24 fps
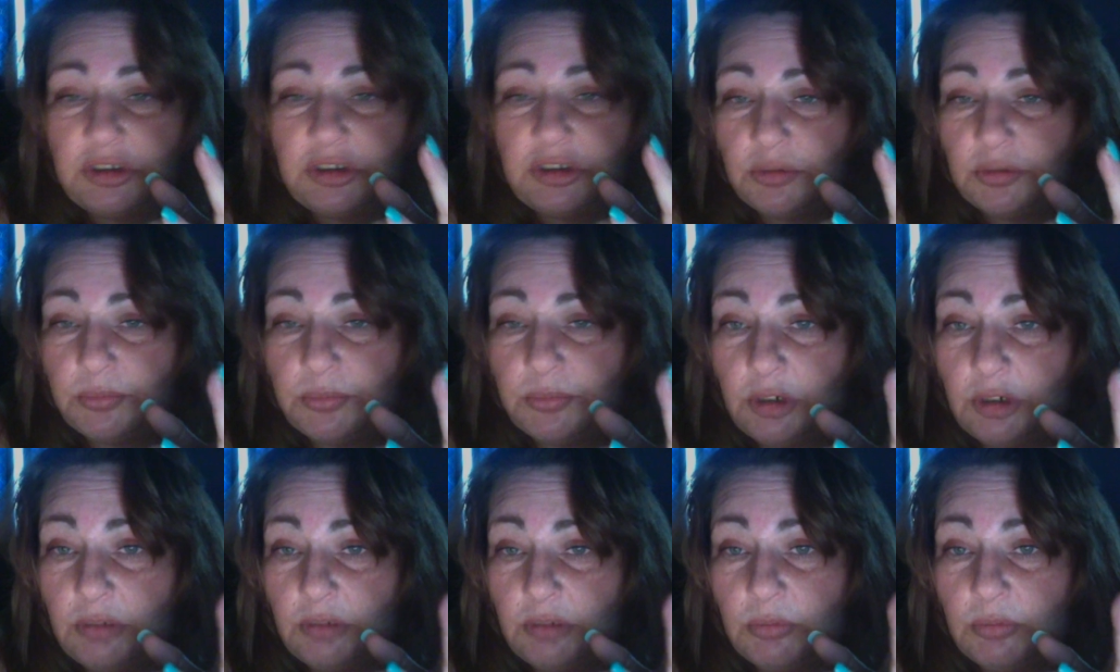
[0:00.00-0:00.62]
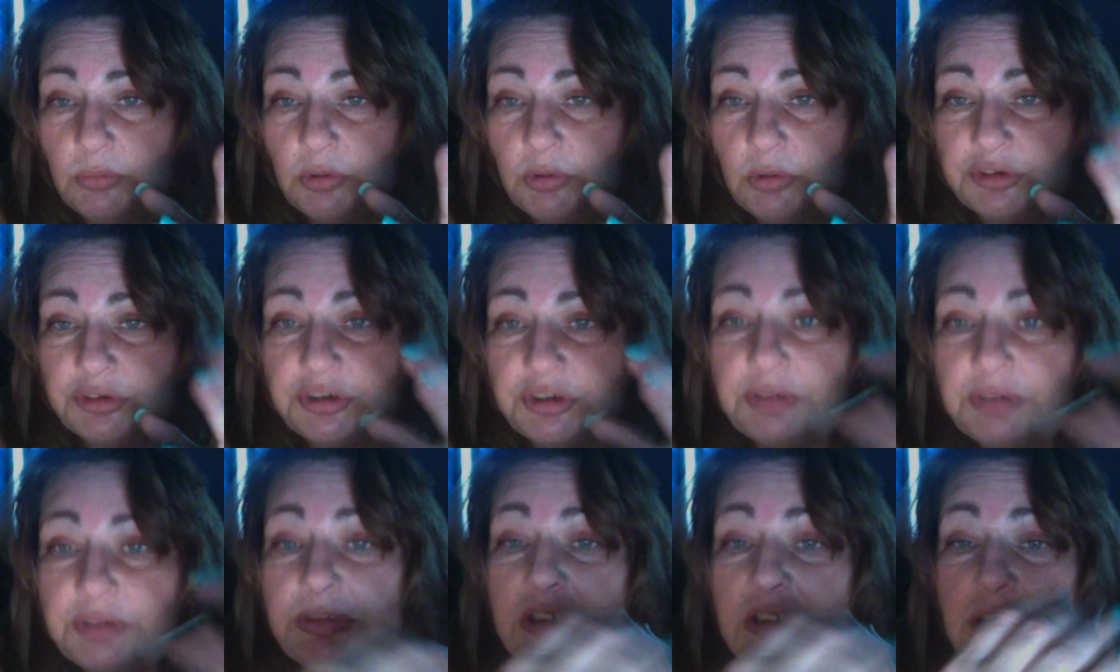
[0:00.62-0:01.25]
the problem worse.
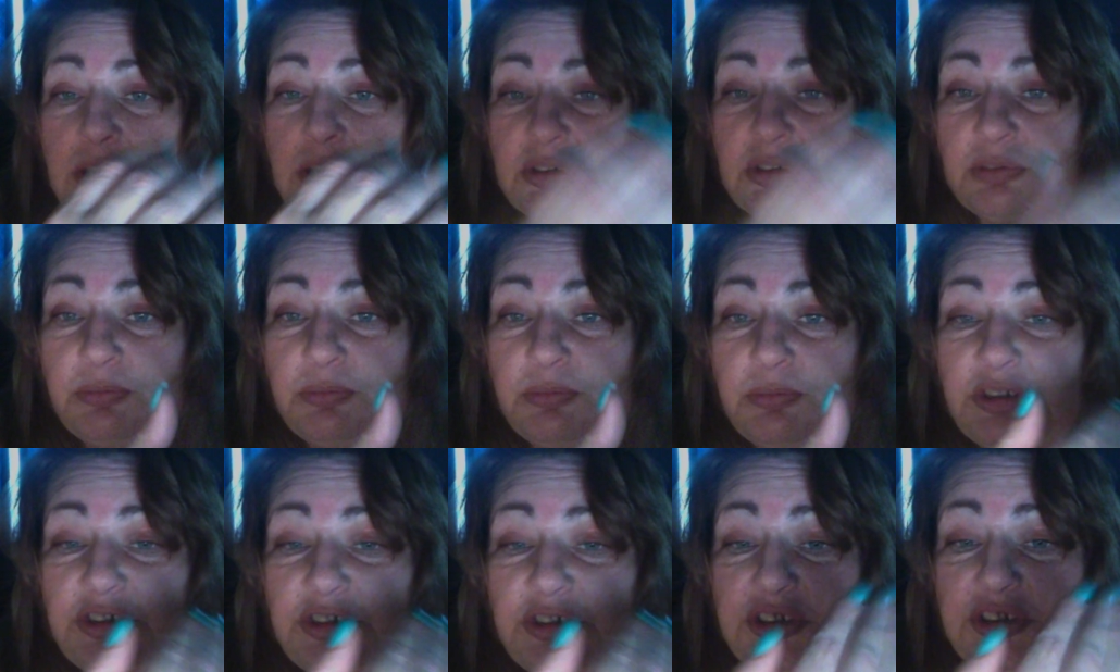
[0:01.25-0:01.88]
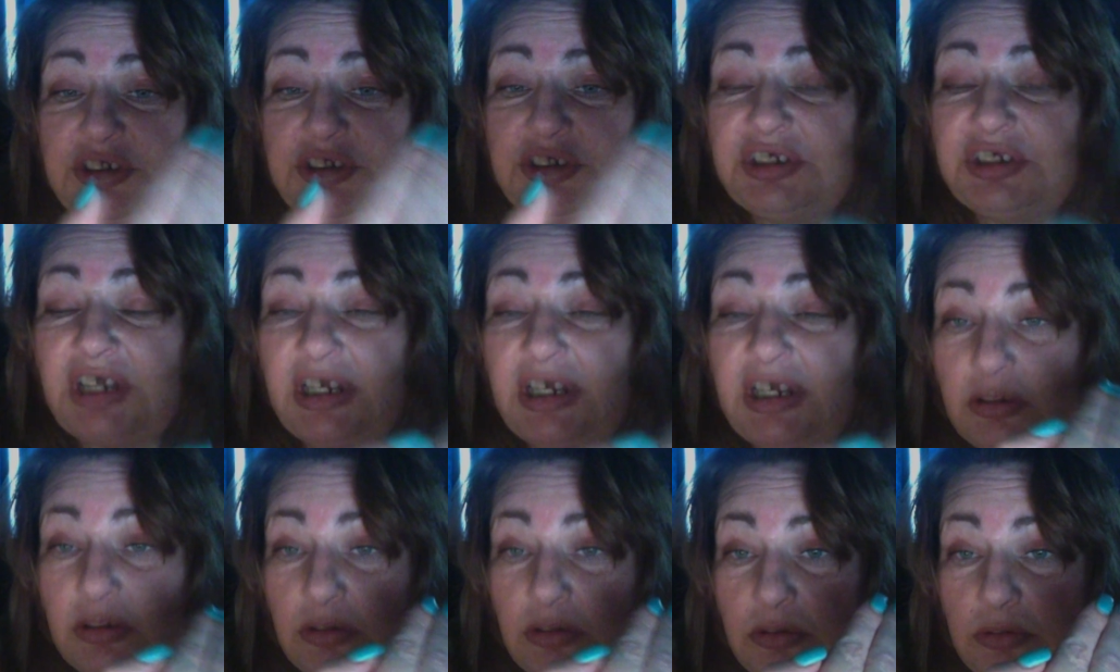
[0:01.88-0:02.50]
It becomes a vicious
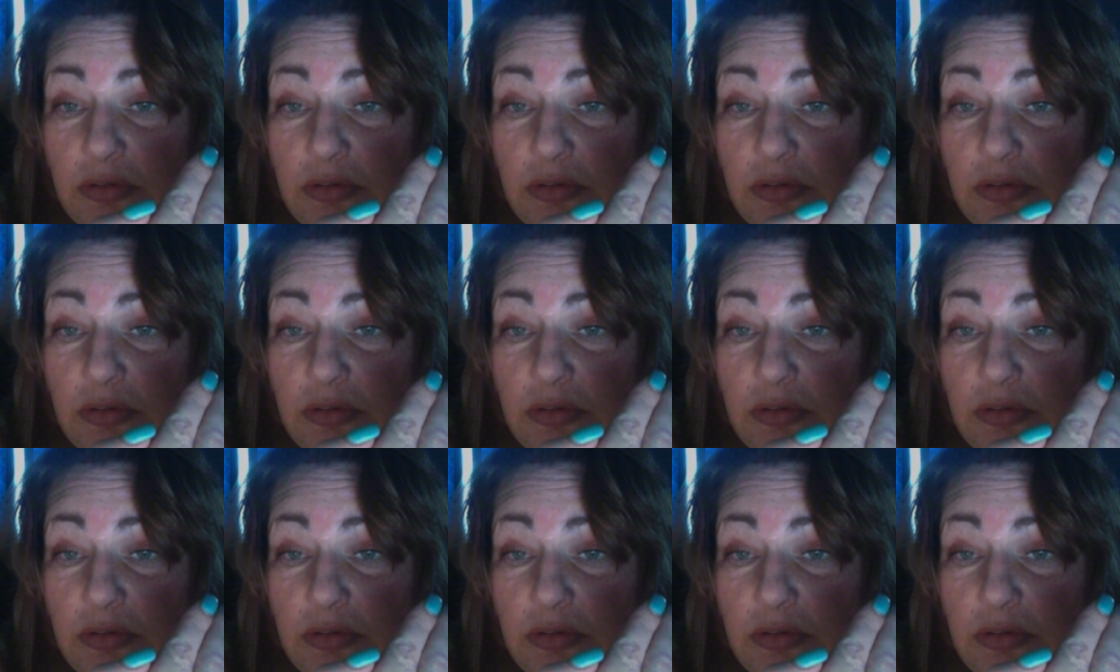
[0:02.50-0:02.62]
cycle.